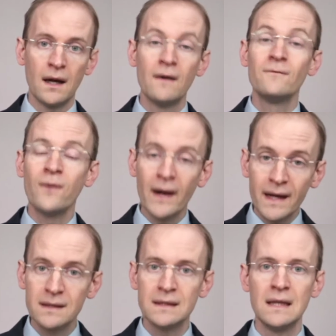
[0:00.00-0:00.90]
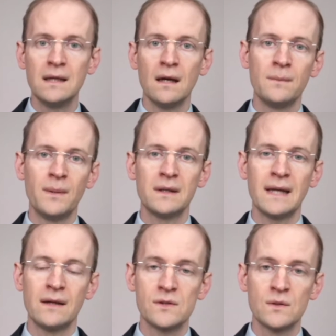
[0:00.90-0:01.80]
via the Bar
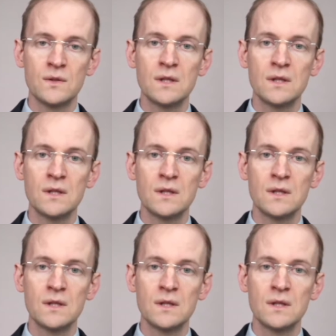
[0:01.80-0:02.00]
Council.